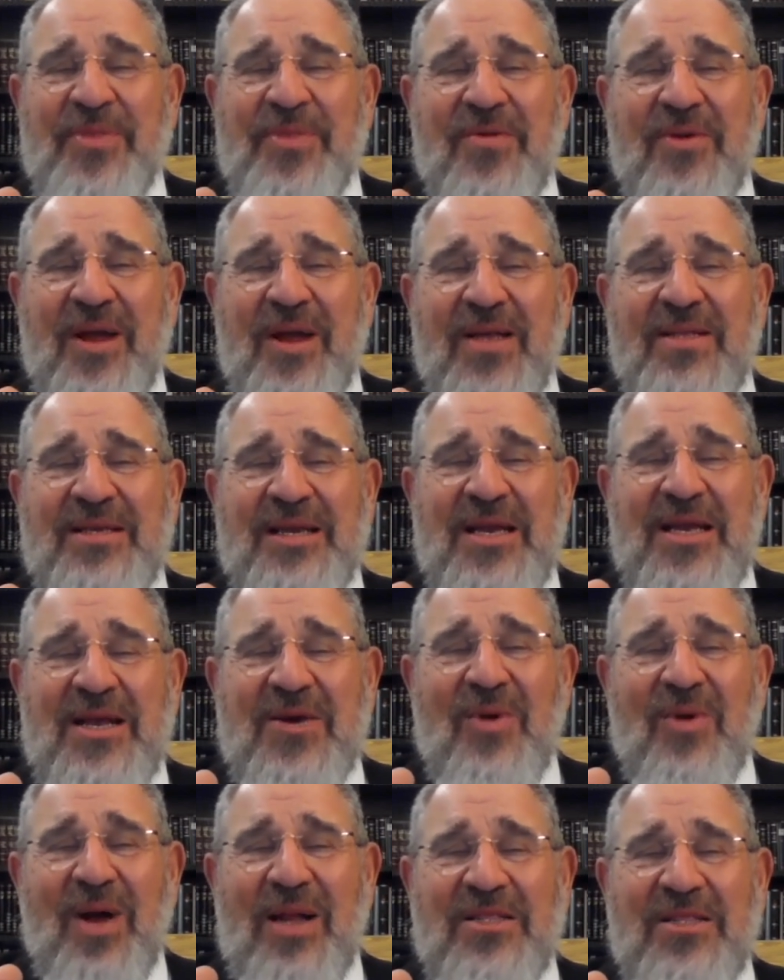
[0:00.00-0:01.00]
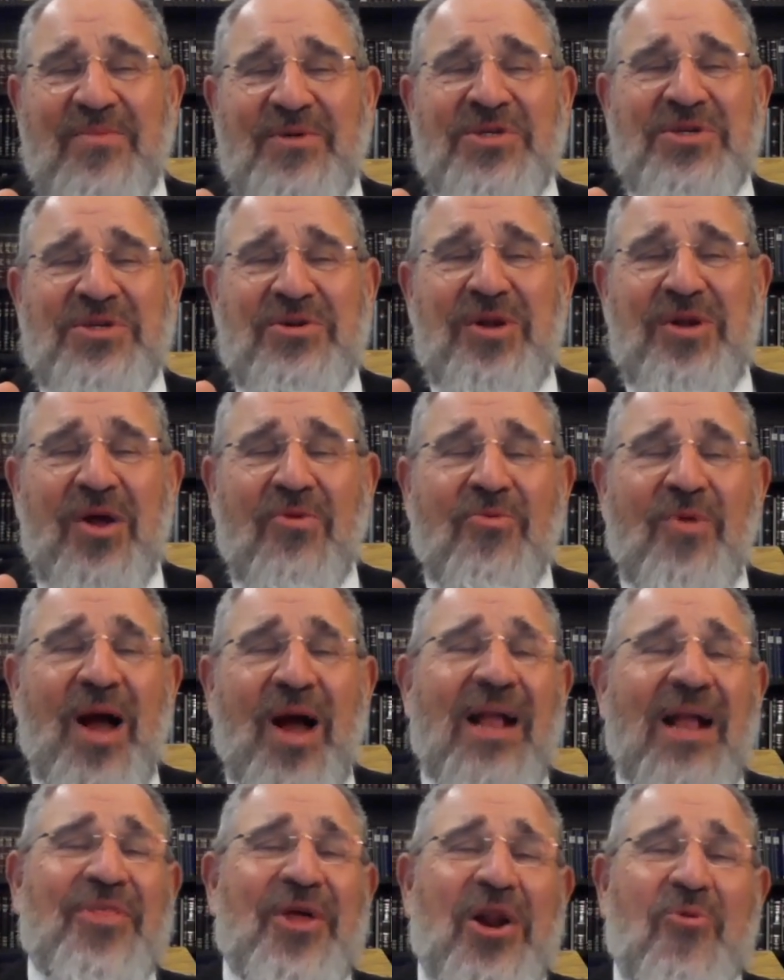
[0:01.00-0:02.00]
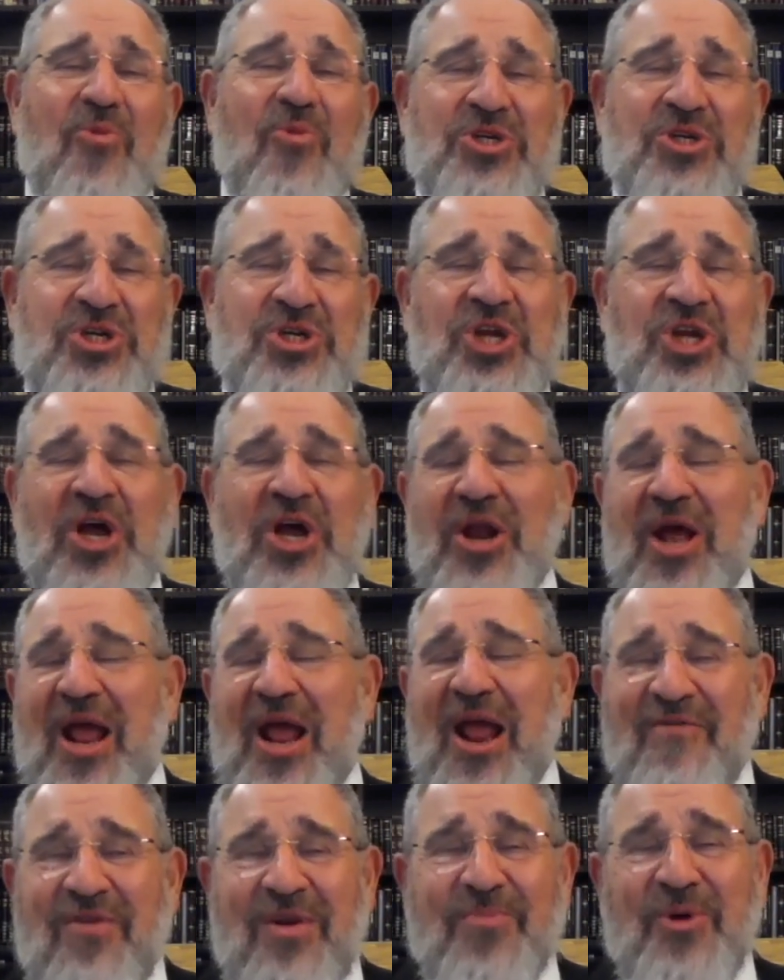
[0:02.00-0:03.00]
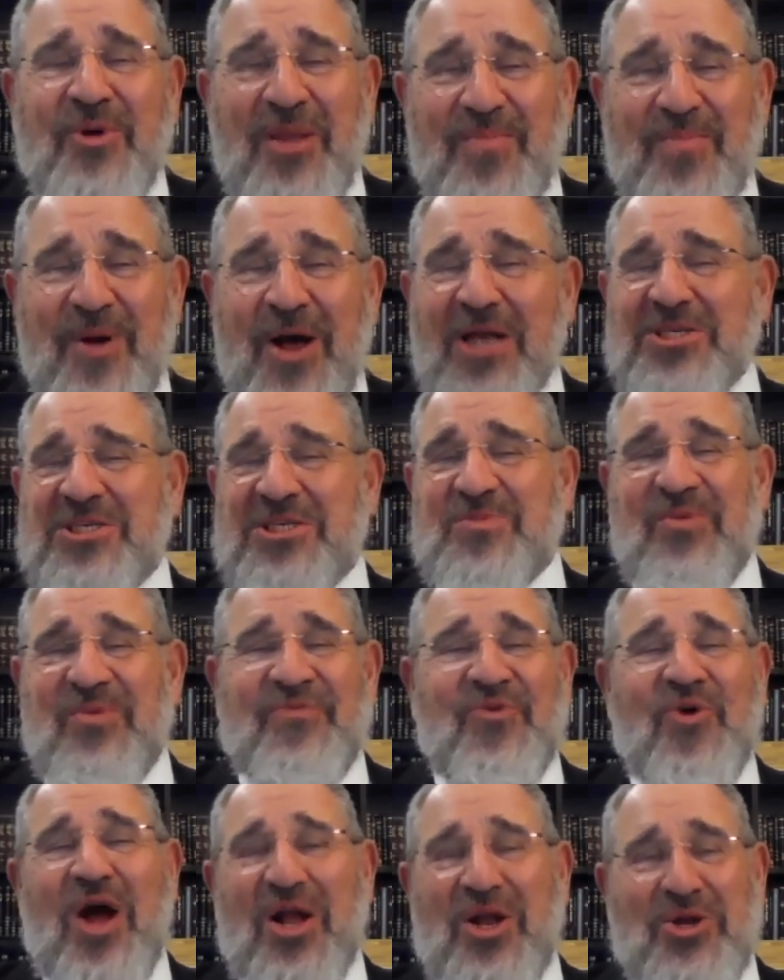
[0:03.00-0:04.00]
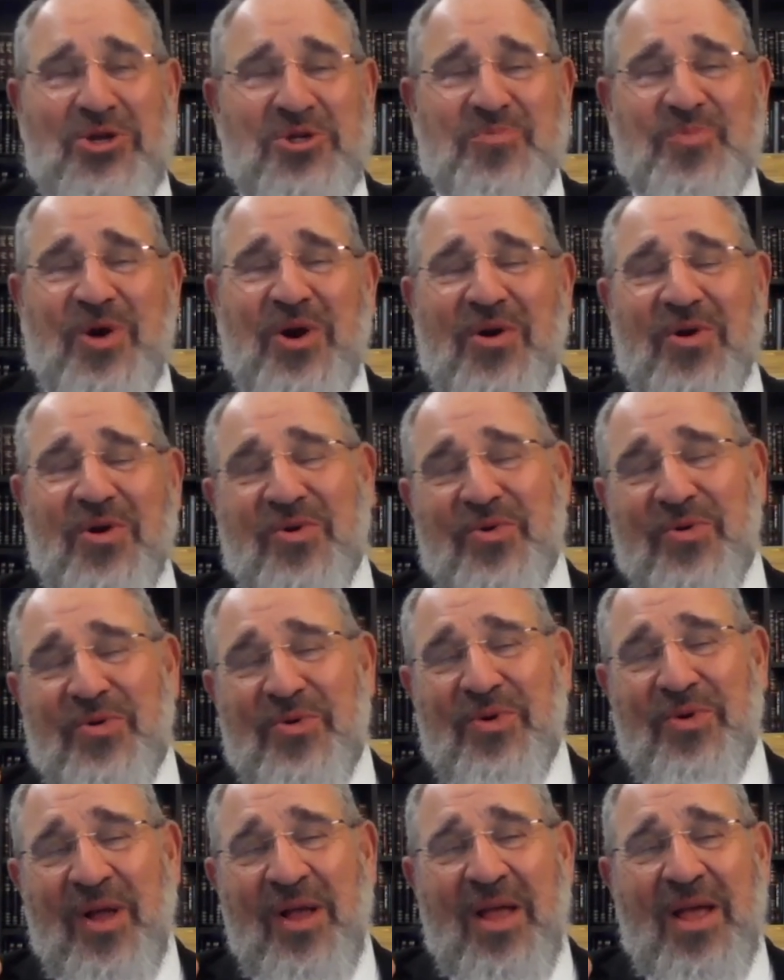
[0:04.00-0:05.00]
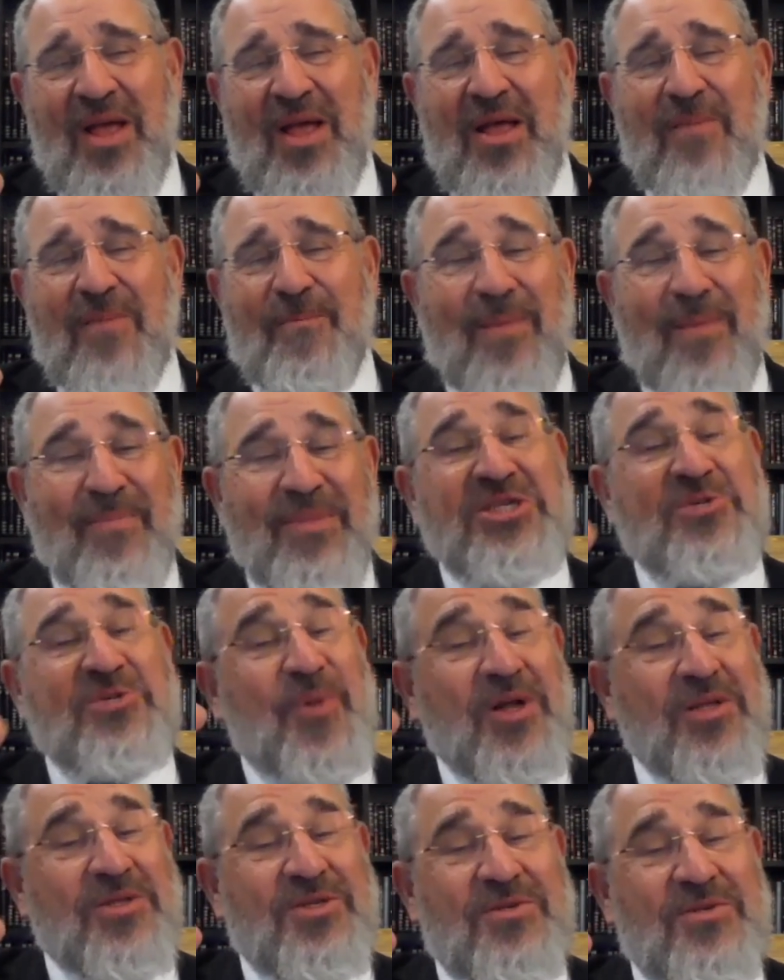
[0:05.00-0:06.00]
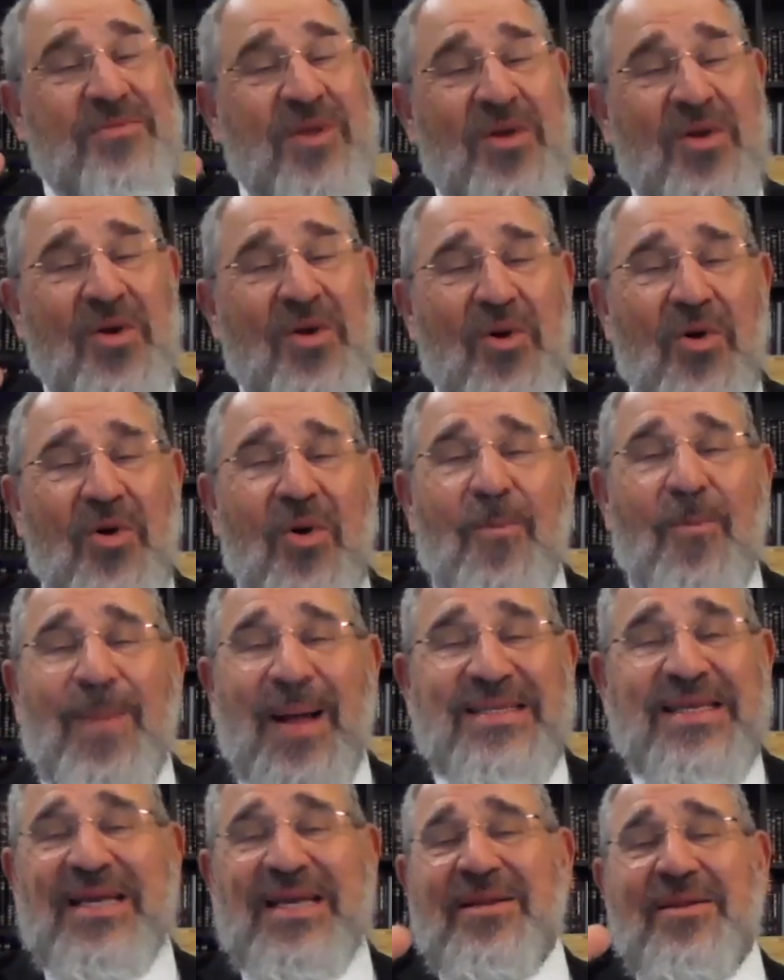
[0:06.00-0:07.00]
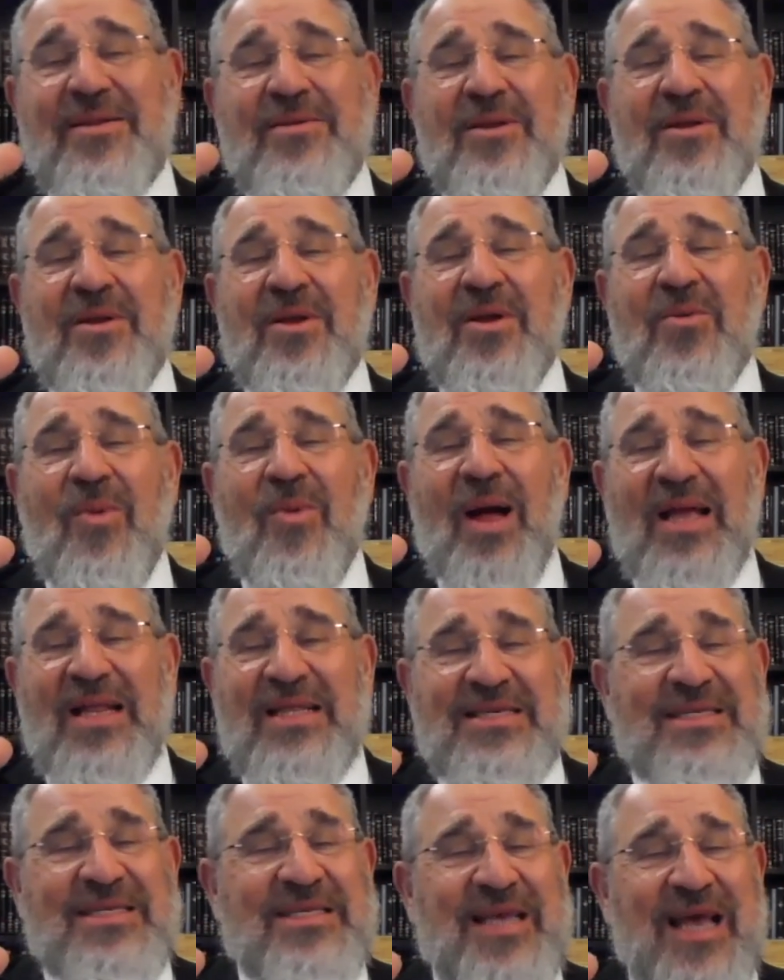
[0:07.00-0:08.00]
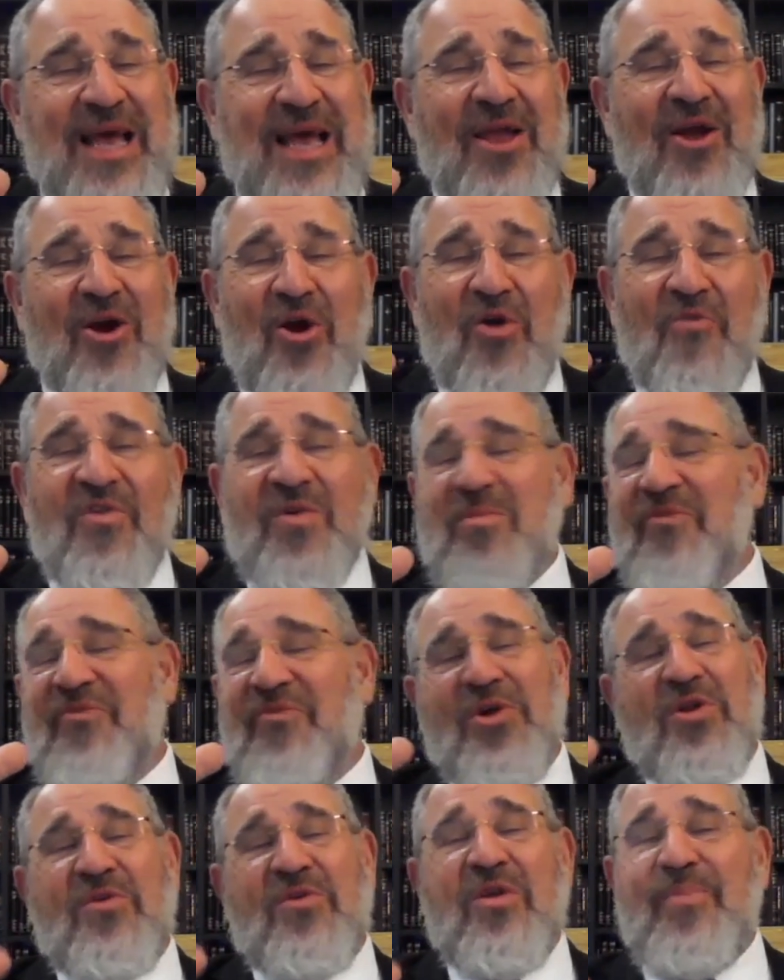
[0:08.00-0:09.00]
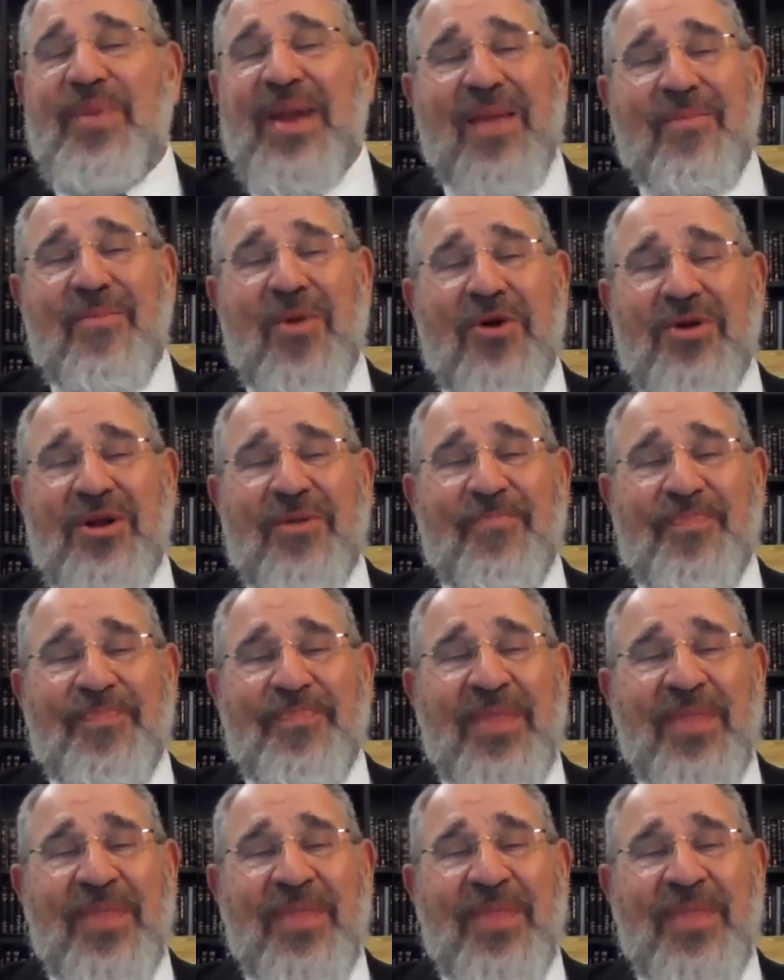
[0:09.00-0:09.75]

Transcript: Right? Why did the Mishnah not write that on Rosh Hashanah everybody passes before HaKadosh Baruch Hu b'mishpat or badim? Why does it say over mefanu kibnei moron?